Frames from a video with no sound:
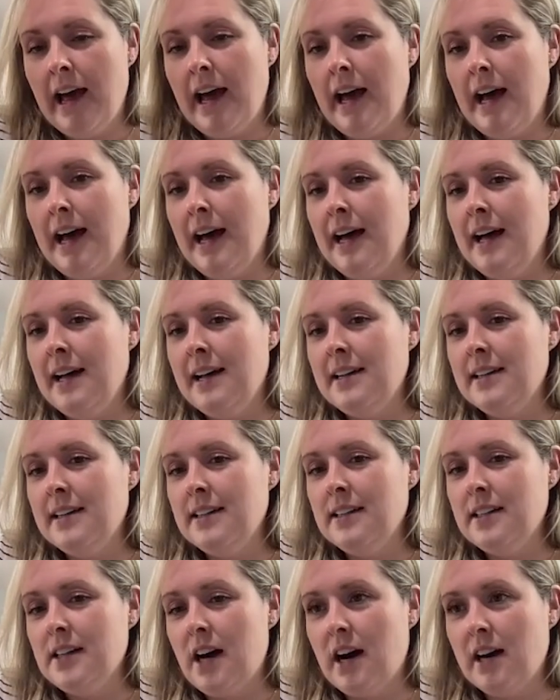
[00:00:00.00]

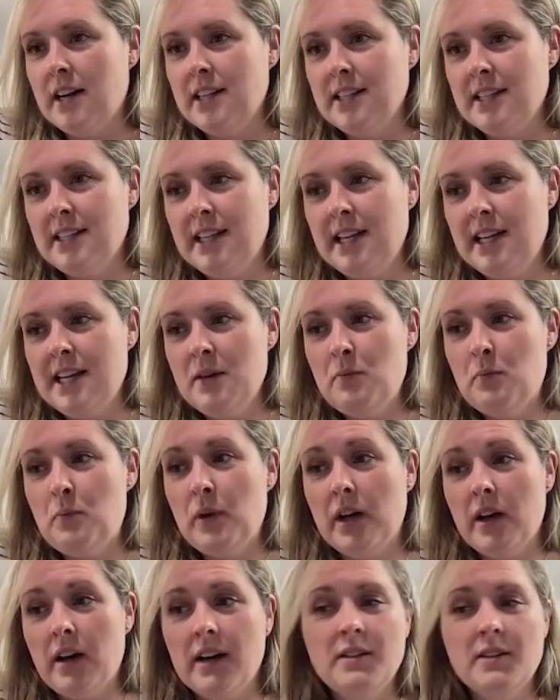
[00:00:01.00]
And honestly,
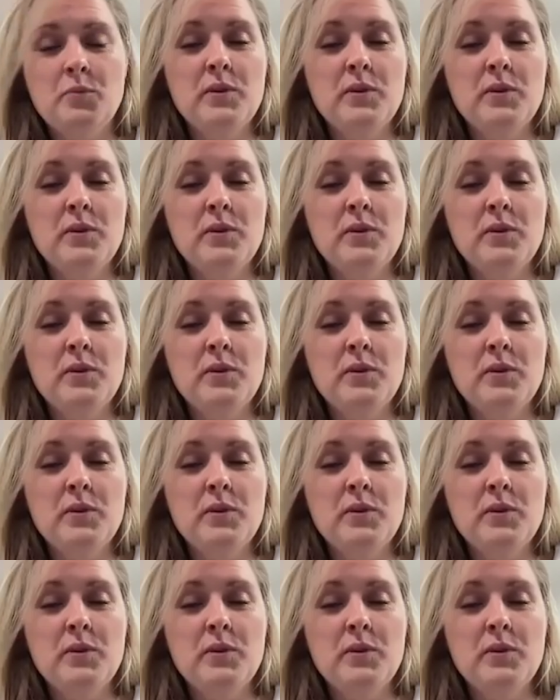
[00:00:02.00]
because